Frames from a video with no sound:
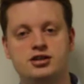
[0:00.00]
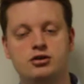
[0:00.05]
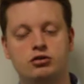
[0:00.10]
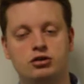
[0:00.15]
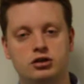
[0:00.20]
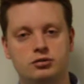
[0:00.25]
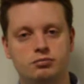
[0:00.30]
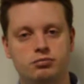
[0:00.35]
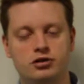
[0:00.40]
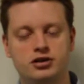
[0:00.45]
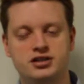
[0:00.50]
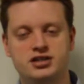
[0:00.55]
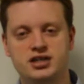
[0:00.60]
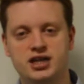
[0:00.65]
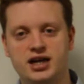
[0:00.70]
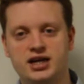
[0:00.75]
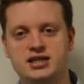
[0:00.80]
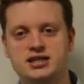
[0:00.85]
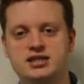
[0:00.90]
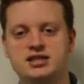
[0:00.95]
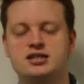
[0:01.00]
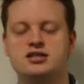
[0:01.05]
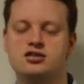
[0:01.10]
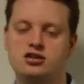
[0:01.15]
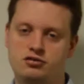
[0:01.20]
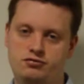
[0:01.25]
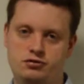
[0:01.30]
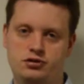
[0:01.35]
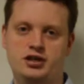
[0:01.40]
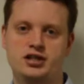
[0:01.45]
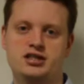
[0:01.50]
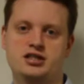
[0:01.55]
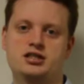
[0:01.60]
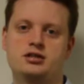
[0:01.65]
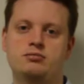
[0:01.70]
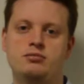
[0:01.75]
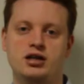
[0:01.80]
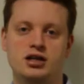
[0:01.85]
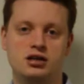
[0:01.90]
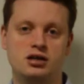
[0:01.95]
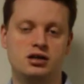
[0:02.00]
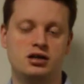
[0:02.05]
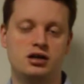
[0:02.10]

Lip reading: or the preciseness of our estimate